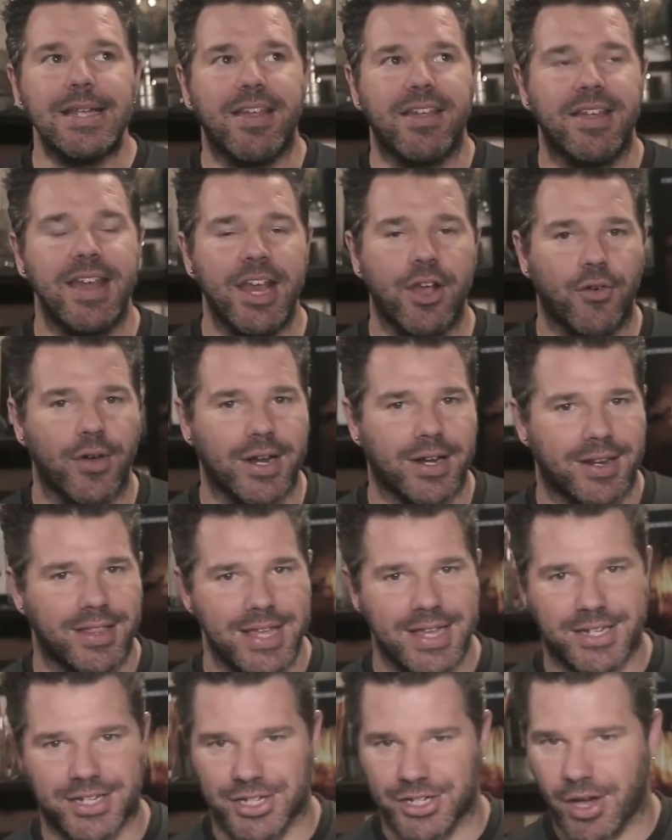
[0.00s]
secret,
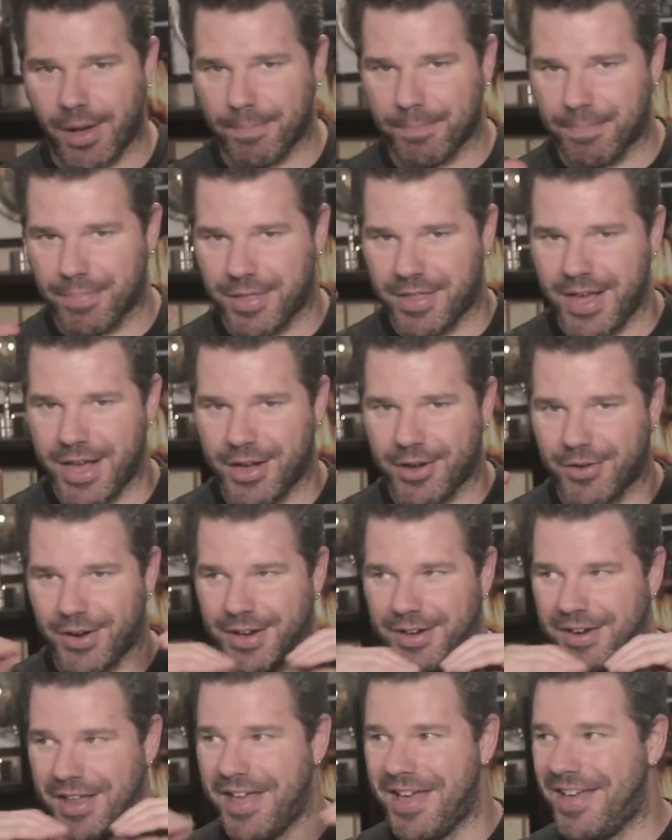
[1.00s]
the top
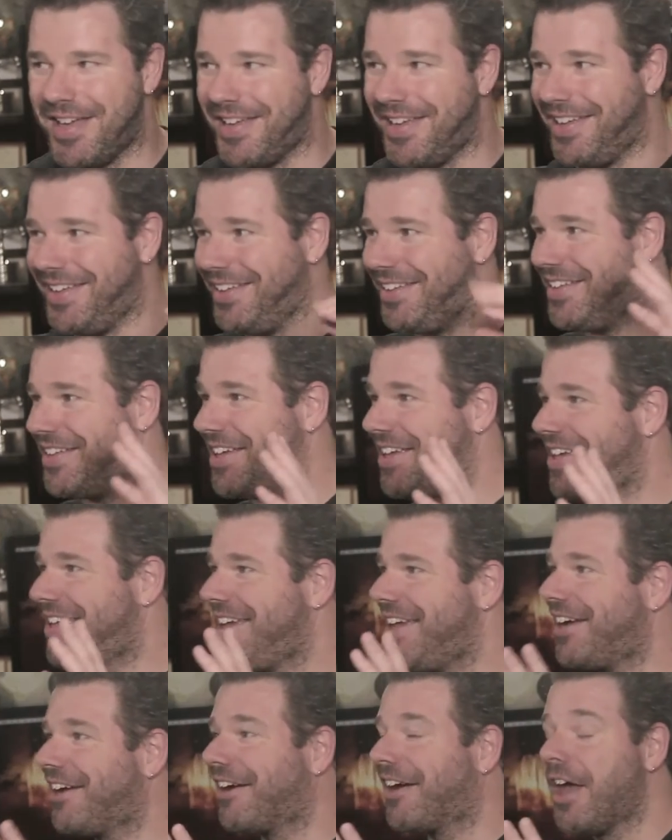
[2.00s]
secret
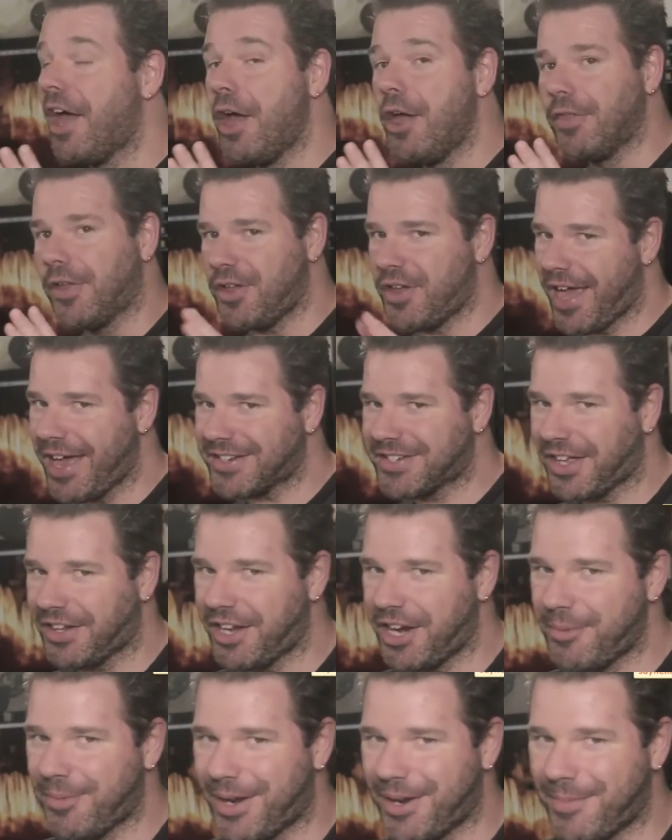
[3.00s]
here that you can't tell
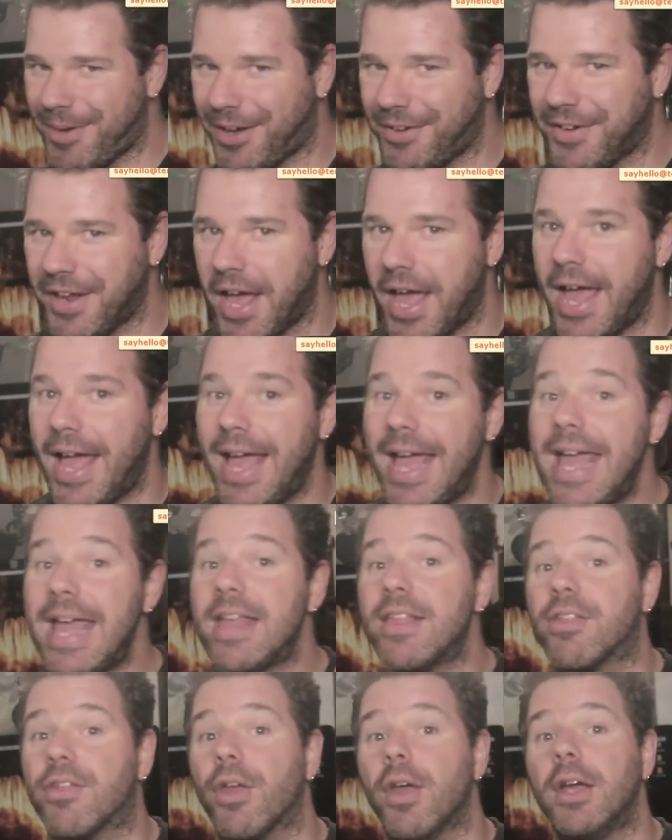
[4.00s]
anybody about
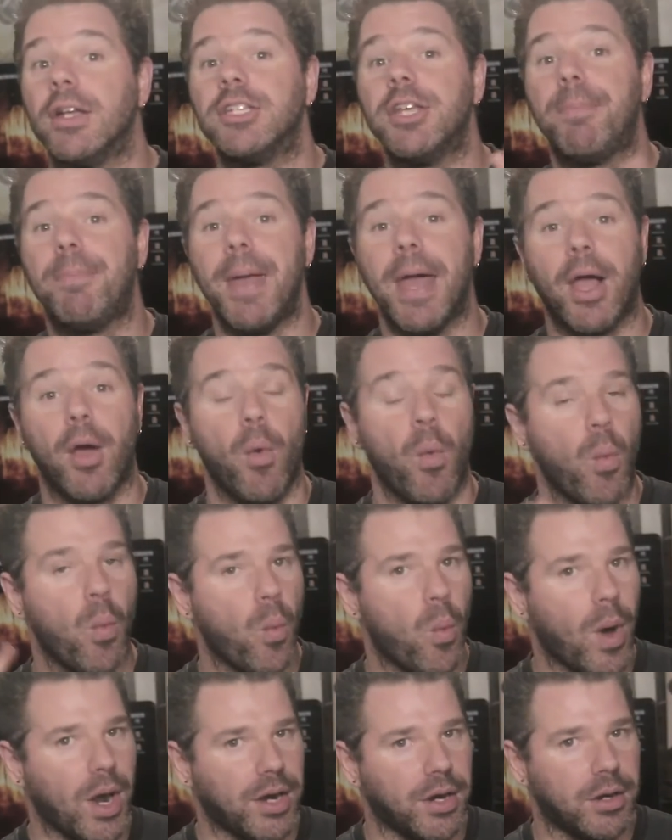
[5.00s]
is to pick
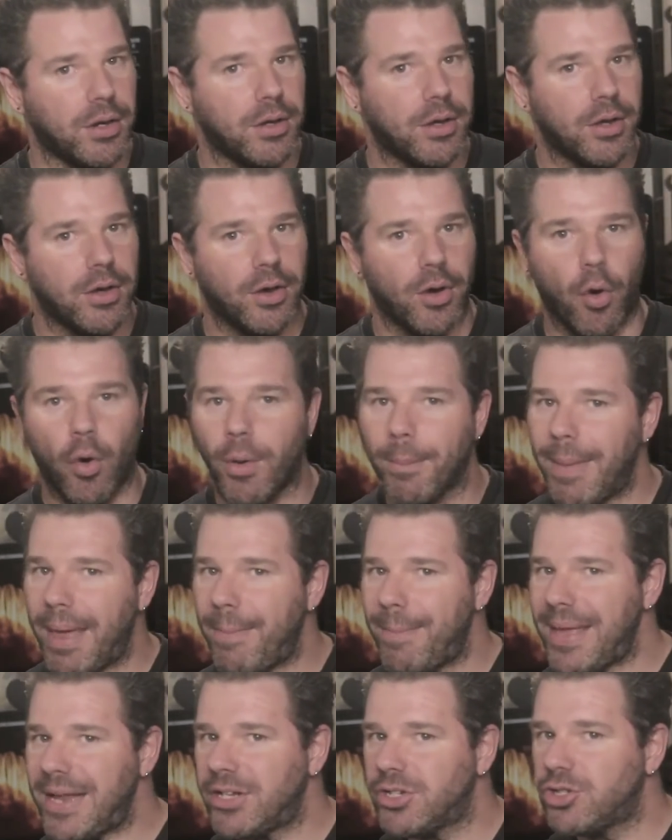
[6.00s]
one or
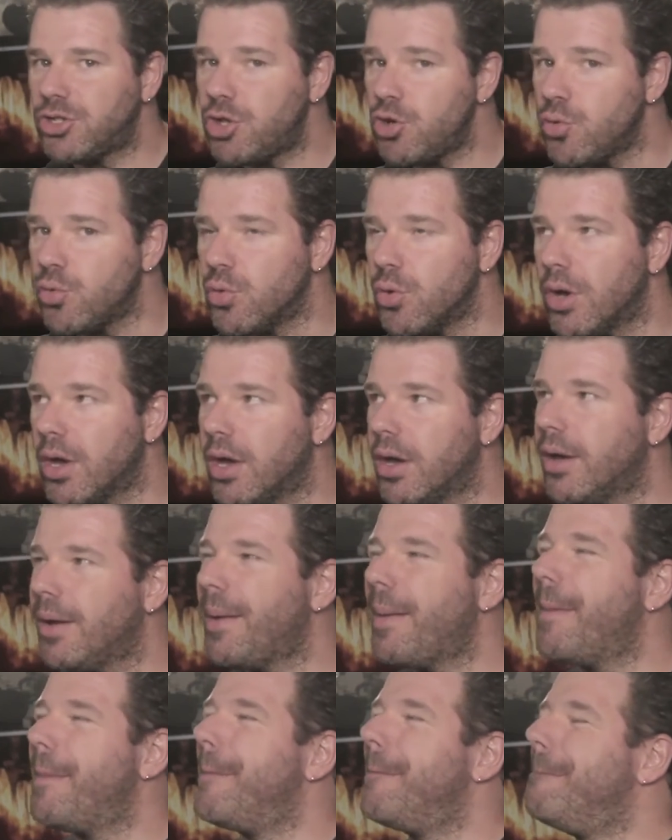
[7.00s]
maybe 2,
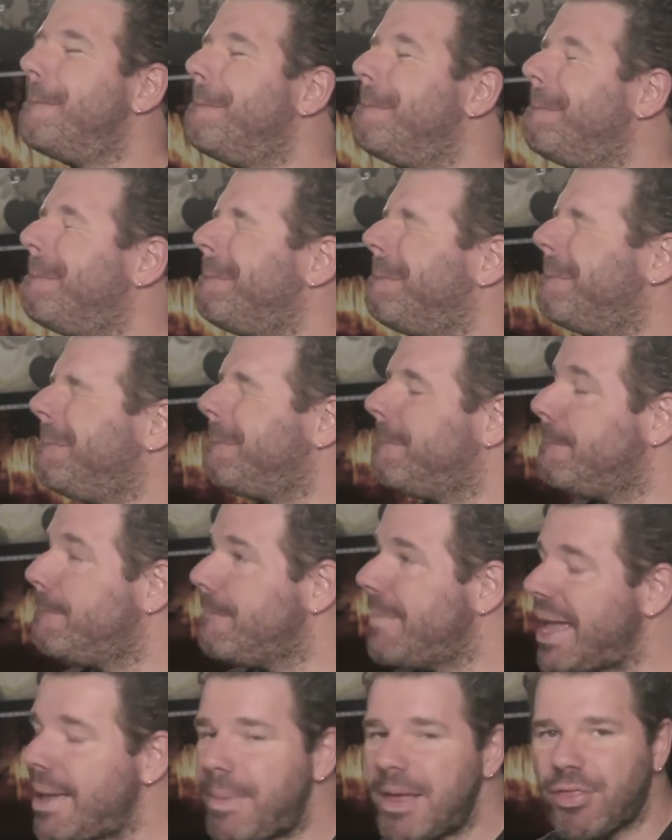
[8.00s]

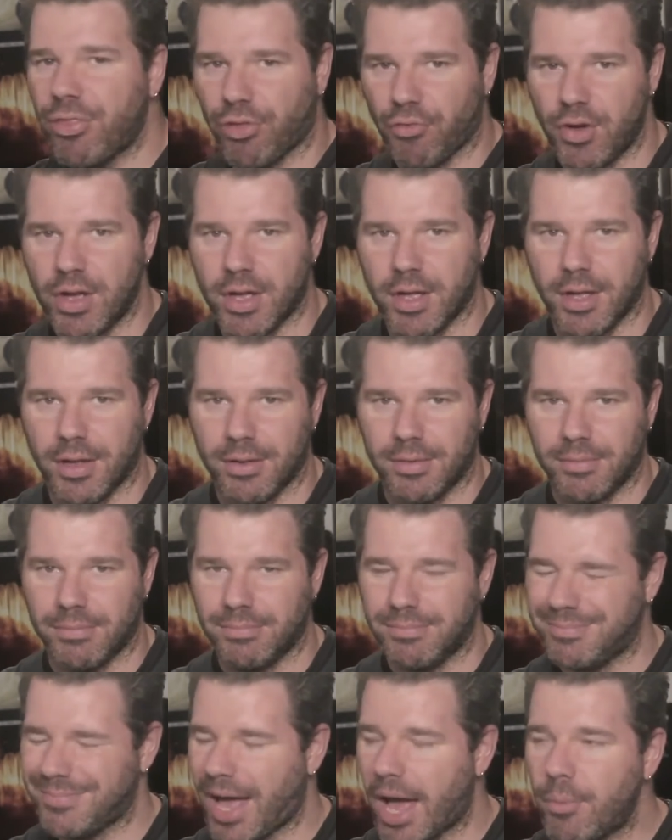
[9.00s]
maybe 3.
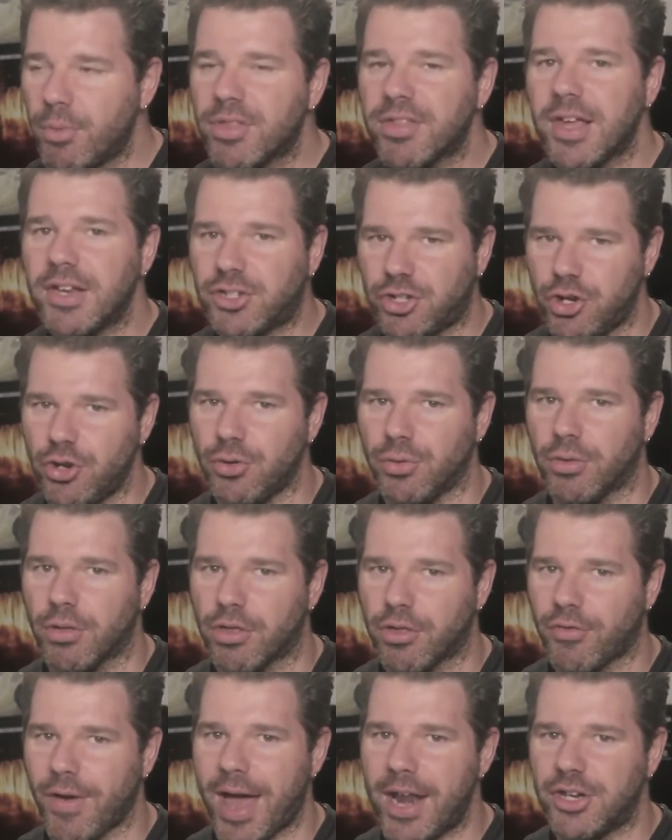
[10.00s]
I would say 2
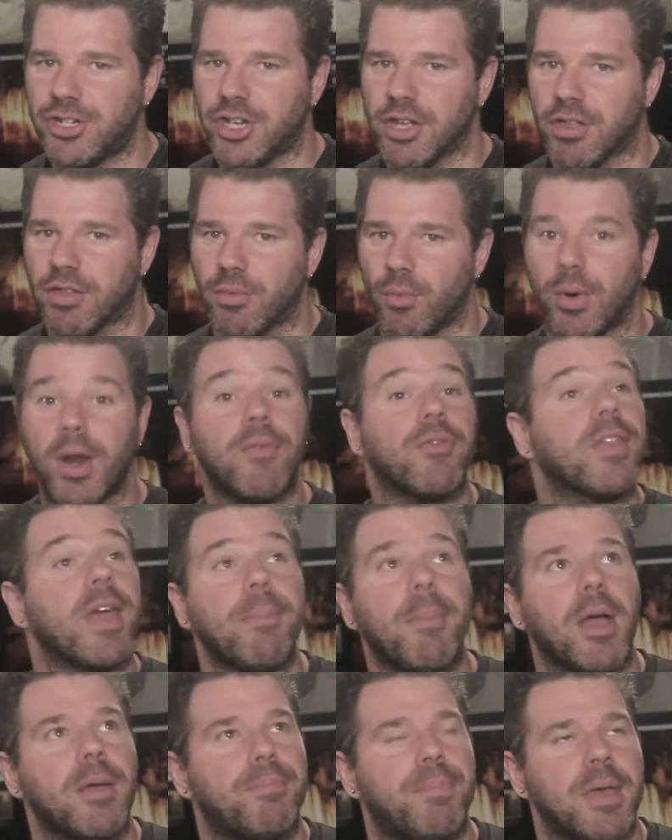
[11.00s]
strategies, whatever they
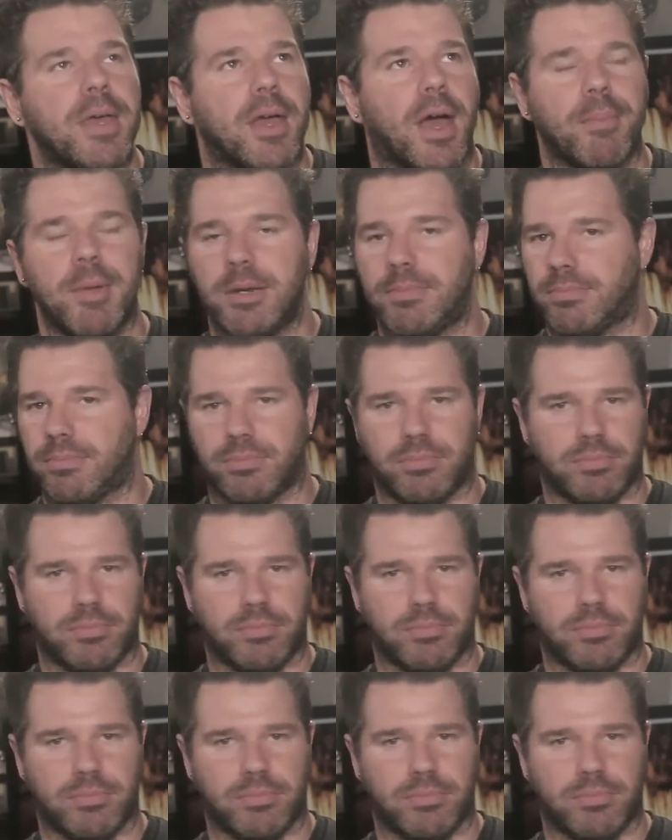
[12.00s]
might be. I mean,